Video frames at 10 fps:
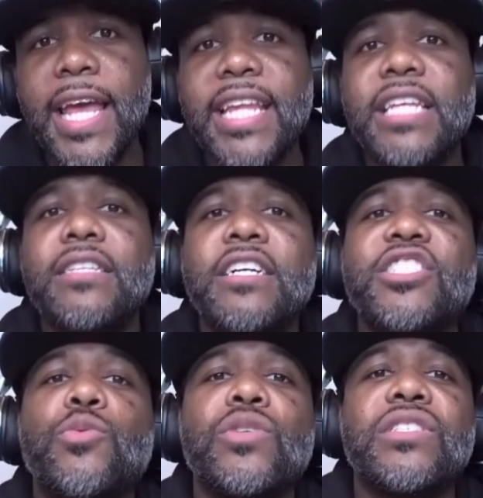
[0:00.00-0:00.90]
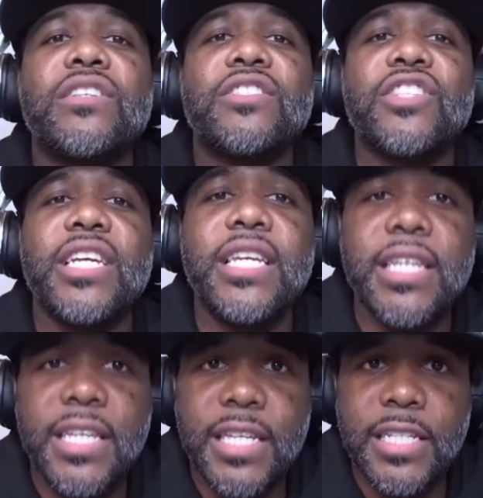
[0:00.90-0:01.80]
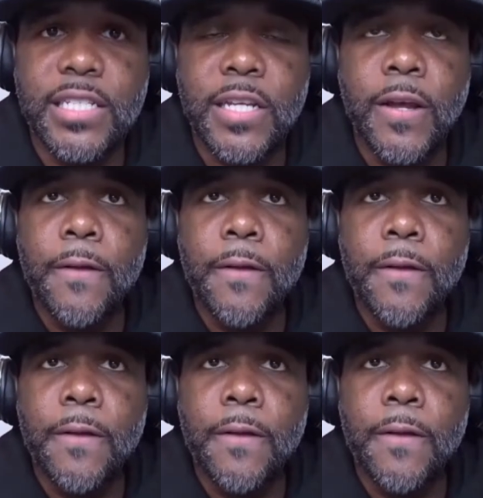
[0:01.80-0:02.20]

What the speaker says: And he does it with such ease